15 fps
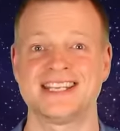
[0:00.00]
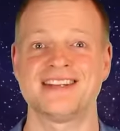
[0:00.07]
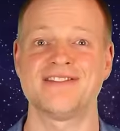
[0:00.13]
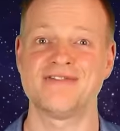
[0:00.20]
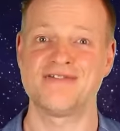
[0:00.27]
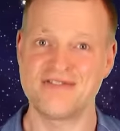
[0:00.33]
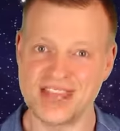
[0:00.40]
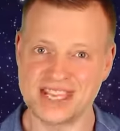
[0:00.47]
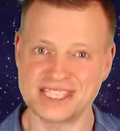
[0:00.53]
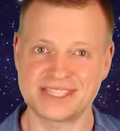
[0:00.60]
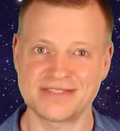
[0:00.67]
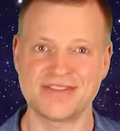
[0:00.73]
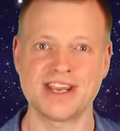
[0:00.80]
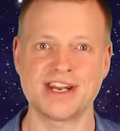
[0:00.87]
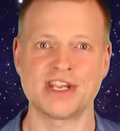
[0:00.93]
in
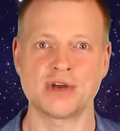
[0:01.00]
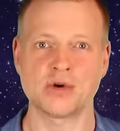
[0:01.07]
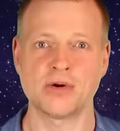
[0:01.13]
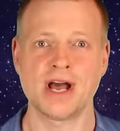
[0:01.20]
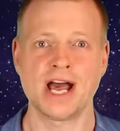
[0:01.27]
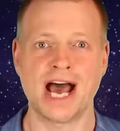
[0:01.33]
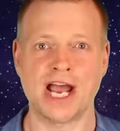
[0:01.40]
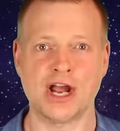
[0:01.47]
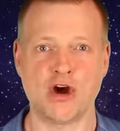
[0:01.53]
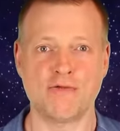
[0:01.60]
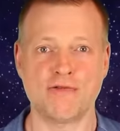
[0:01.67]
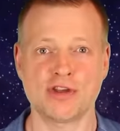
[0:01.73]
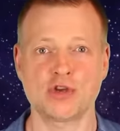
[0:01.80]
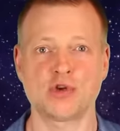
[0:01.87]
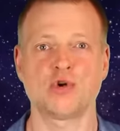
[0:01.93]
this video I
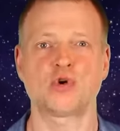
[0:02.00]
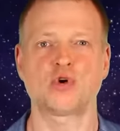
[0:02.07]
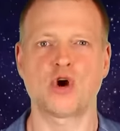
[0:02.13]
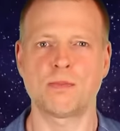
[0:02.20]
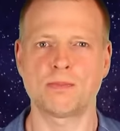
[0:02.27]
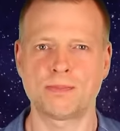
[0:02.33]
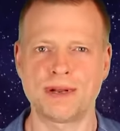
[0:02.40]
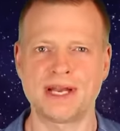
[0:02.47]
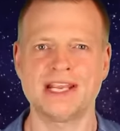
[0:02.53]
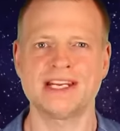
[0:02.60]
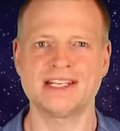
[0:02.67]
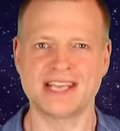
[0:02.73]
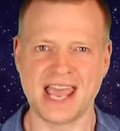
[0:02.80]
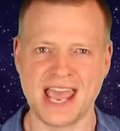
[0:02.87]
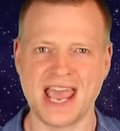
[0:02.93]
offer you a
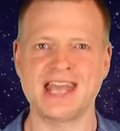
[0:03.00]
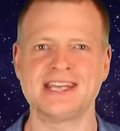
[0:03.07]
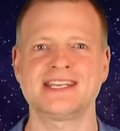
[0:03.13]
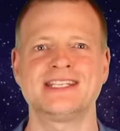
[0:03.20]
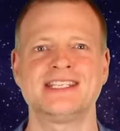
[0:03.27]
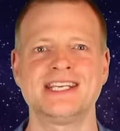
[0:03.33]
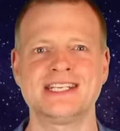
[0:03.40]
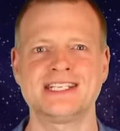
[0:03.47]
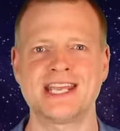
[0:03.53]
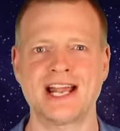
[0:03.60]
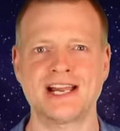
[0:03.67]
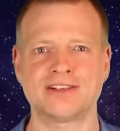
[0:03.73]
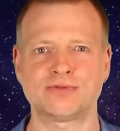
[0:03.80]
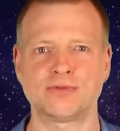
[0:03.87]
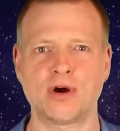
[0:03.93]
complete and
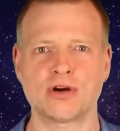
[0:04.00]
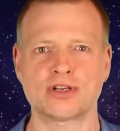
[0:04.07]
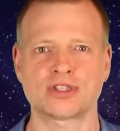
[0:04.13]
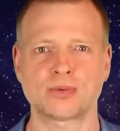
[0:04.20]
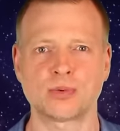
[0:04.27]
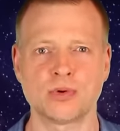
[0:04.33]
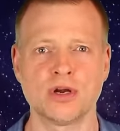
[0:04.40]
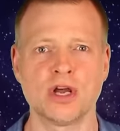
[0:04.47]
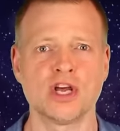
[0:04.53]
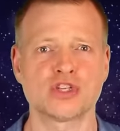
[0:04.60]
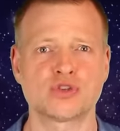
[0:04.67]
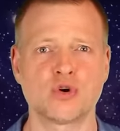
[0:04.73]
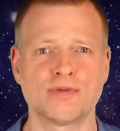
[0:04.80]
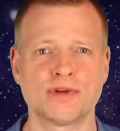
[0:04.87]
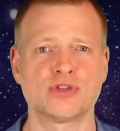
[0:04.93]
detailed walkthrough
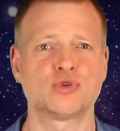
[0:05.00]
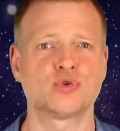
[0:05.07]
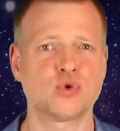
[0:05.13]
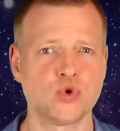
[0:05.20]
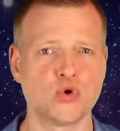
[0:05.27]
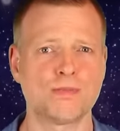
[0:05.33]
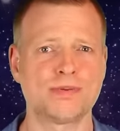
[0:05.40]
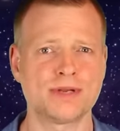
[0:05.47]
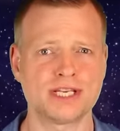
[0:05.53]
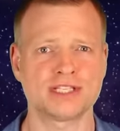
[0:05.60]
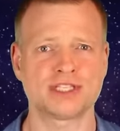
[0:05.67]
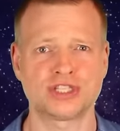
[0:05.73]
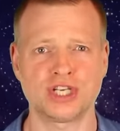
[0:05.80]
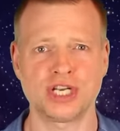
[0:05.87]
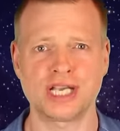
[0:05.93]
through the two P
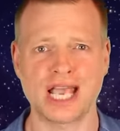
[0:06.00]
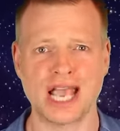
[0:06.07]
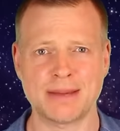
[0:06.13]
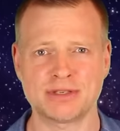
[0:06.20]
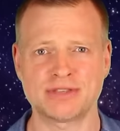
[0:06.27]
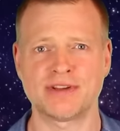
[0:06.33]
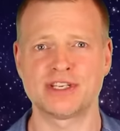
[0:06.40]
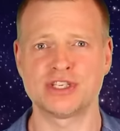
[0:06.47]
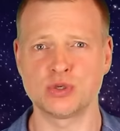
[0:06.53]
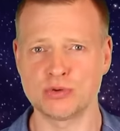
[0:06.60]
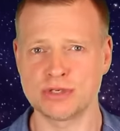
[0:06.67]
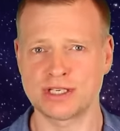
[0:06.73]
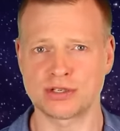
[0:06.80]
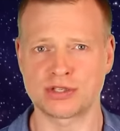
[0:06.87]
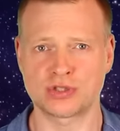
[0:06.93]
S G games that you
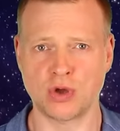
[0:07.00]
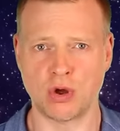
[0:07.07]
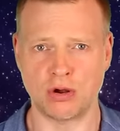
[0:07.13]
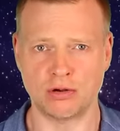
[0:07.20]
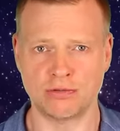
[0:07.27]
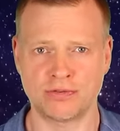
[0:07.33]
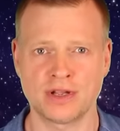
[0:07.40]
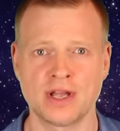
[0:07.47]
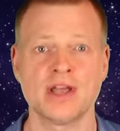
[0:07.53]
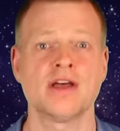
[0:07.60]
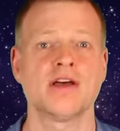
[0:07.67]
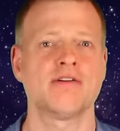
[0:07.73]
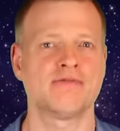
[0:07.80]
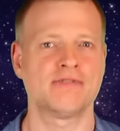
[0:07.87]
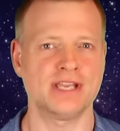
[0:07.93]
need to solve,
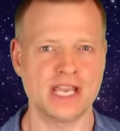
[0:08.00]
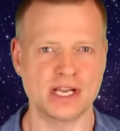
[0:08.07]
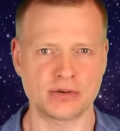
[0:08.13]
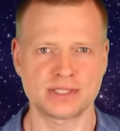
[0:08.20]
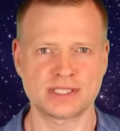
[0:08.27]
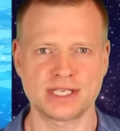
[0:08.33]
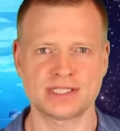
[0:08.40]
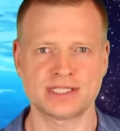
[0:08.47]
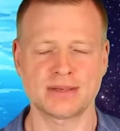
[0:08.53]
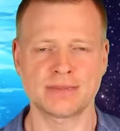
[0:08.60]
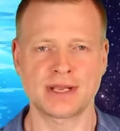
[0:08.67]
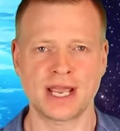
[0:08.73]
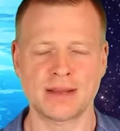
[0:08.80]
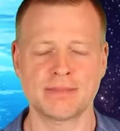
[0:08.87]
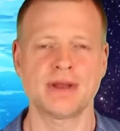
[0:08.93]
the Ecosystem
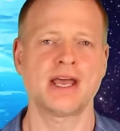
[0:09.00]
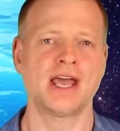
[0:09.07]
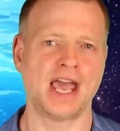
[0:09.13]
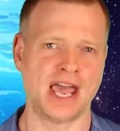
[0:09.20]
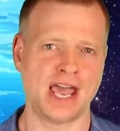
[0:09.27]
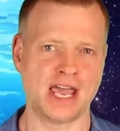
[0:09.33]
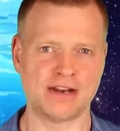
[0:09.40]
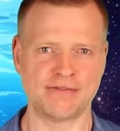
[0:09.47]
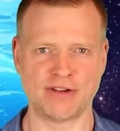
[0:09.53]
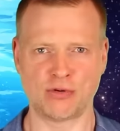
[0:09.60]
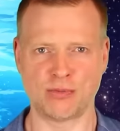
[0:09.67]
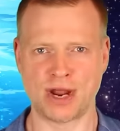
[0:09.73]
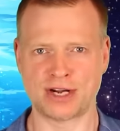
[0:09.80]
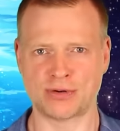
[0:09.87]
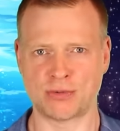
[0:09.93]
Game and the
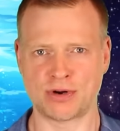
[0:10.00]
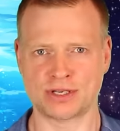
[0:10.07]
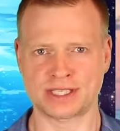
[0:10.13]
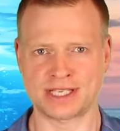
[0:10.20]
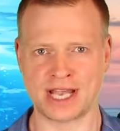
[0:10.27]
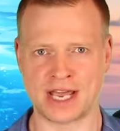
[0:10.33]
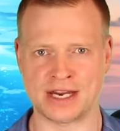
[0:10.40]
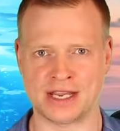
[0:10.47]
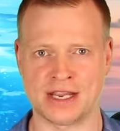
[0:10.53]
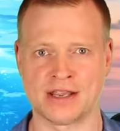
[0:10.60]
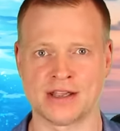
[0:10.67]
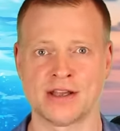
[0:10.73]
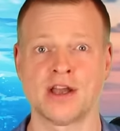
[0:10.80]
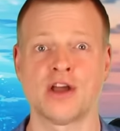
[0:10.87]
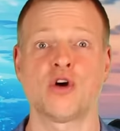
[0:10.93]
Redrock Study.
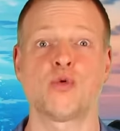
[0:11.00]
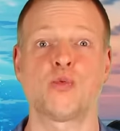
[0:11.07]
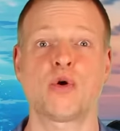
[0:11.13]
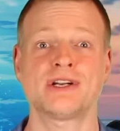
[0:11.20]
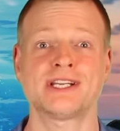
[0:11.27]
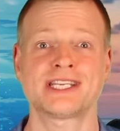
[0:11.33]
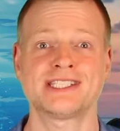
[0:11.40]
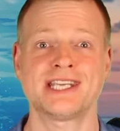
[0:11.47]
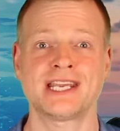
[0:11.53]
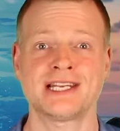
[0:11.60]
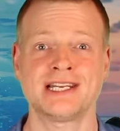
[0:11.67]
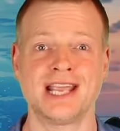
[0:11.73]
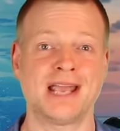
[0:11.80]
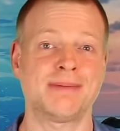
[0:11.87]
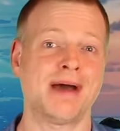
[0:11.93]
What
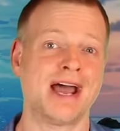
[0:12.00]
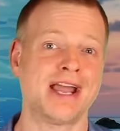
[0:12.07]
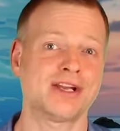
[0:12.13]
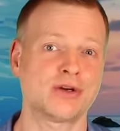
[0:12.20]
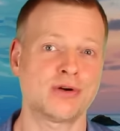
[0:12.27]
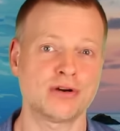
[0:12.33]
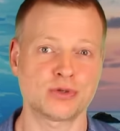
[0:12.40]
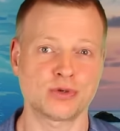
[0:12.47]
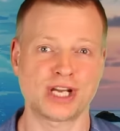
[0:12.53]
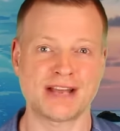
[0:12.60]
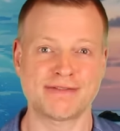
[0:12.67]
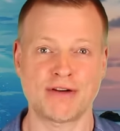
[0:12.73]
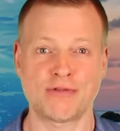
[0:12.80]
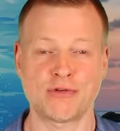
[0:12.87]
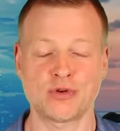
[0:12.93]
exactly am I going to
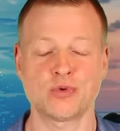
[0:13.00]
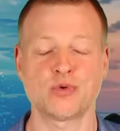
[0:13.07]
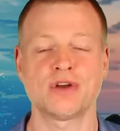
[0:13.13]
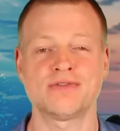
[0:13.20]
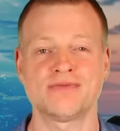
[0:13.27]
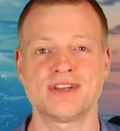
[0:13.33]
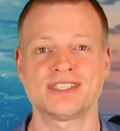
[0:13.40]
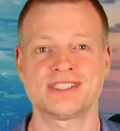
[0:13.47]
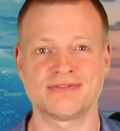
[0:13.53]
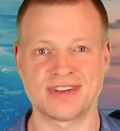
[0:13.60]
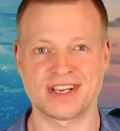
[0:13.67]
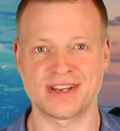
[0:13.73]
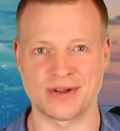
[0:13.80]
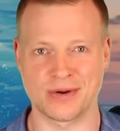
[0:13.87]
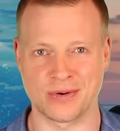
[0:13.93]
cover for you in this
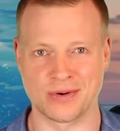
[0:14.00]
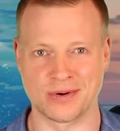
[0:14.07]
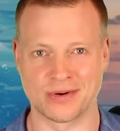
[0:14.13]
video?